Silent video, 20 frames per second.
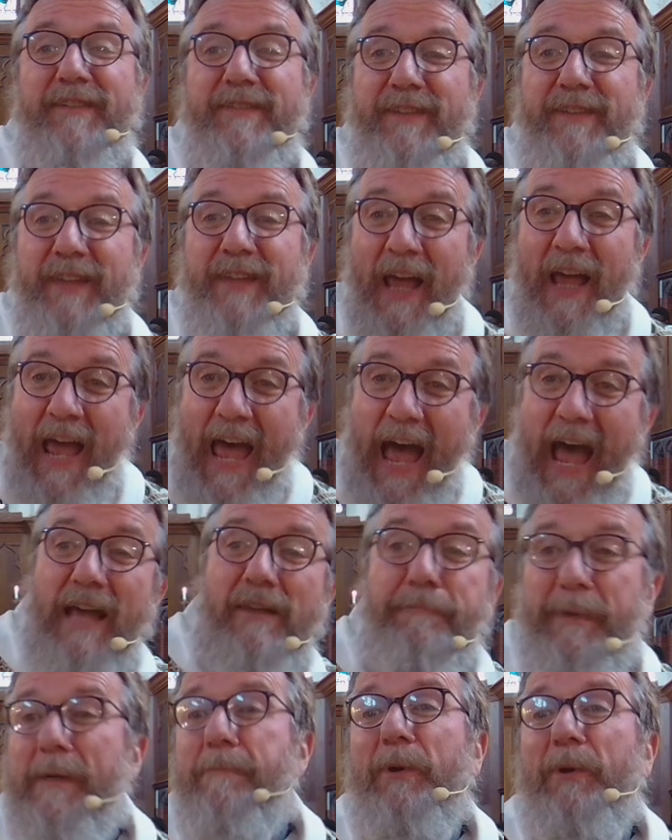as
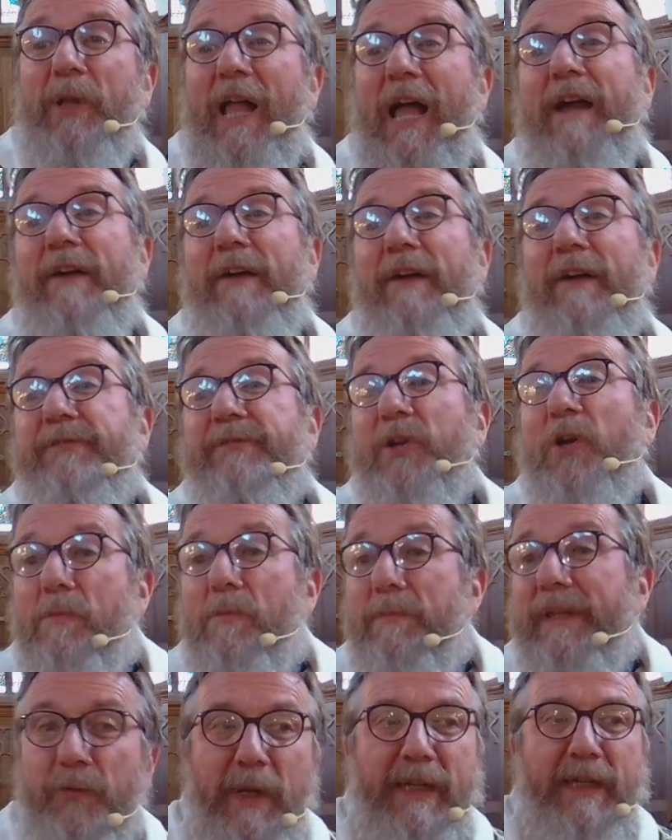people have told me this
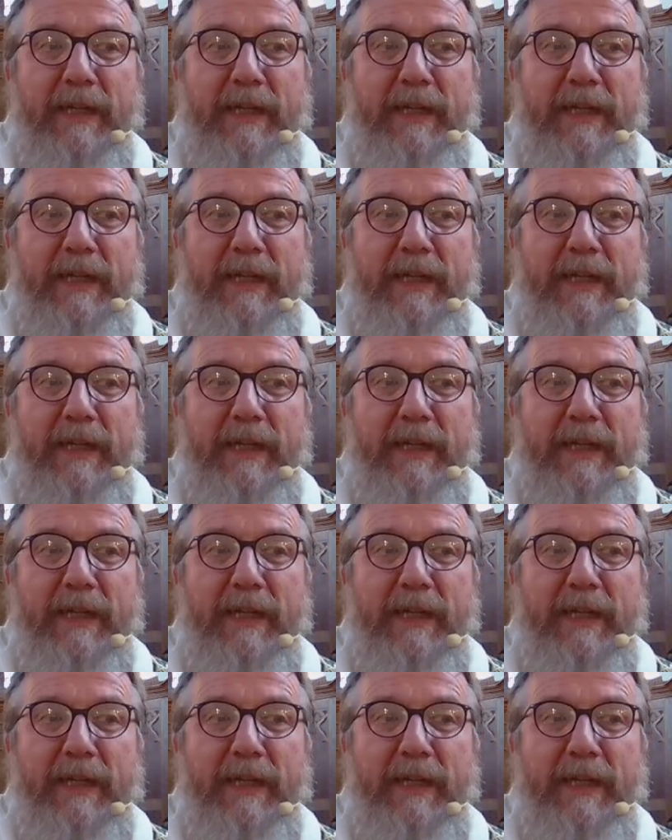week.